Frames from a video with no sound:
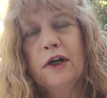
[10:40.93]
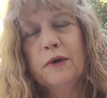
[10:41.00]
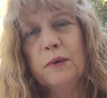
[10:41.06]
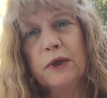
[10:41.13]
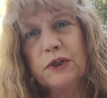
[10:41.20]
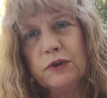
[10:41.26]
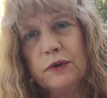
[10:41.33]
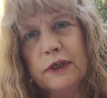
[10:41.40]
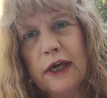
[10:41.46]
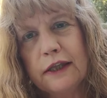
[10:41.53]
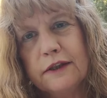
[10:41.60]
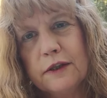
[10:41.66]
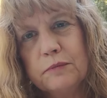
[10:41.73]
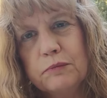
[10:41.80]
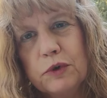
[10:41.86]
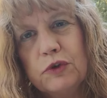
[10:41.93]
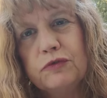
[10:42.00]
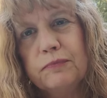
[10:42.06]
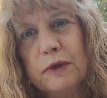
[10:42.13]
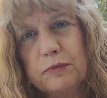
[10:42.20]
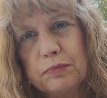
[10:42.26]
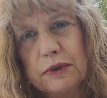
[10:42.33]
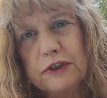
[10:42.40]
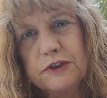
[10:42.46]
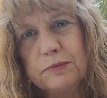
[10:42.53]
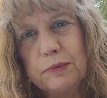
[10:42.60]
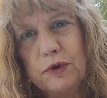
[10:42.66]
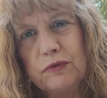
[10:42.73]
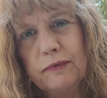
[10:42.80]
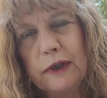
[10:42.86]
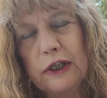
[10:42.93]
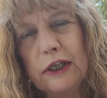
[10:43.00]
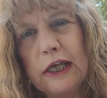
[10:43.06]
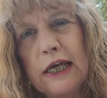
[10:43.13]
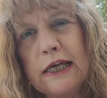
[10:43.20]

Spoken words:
when you get the movement bridge movement,